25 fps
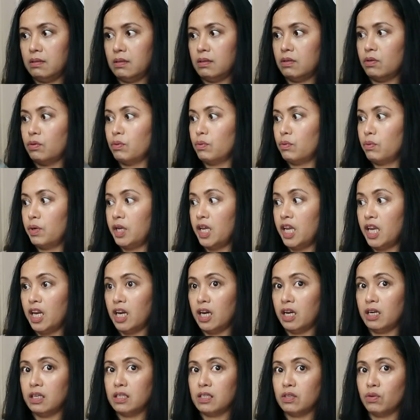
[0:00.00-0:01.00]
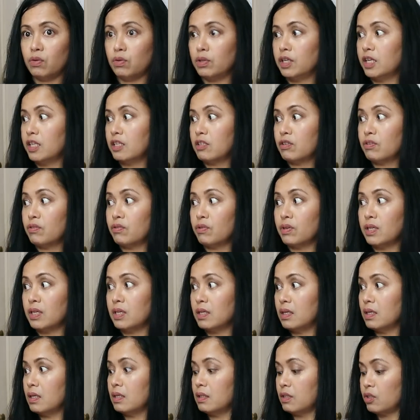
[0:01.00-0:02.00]
You know, here it's only
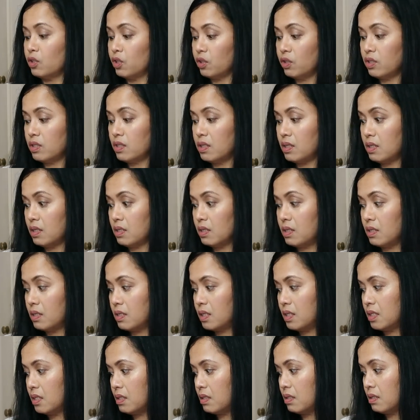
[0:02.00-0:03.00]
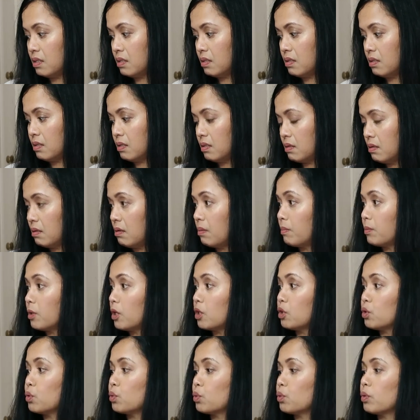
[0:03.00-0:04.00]
336. I'm
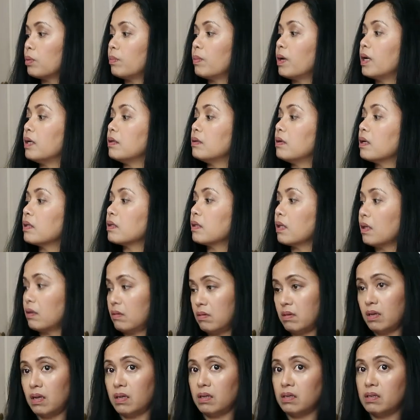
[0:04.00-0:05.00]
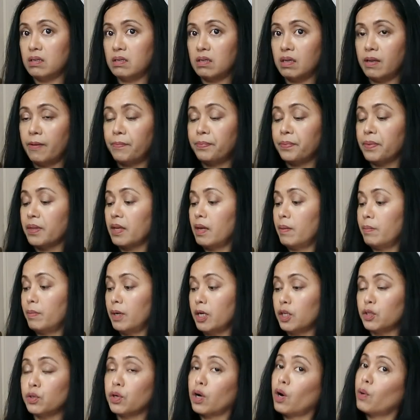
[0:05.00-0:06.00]
not sure, but I think yes. I'm
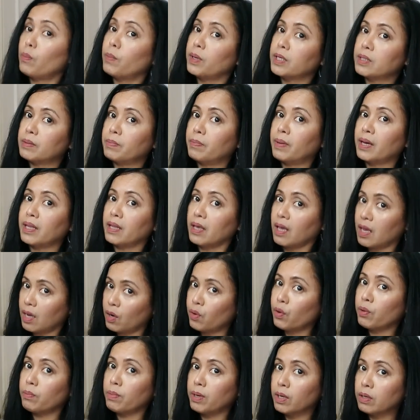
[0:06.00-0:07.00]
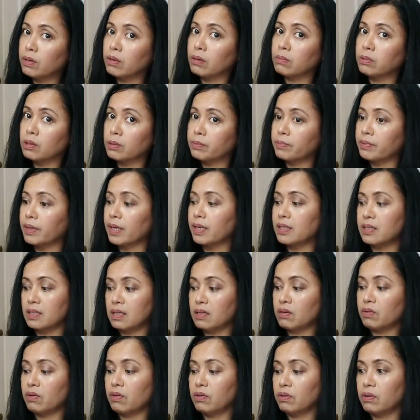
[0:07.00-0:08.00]
not sure how much, but it could be double price
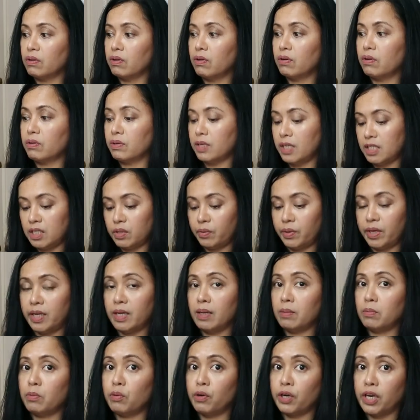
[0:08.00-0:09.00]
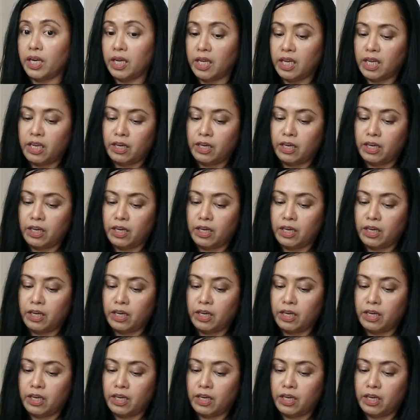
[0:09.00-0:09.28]
in Hong Kong. That's why he bought it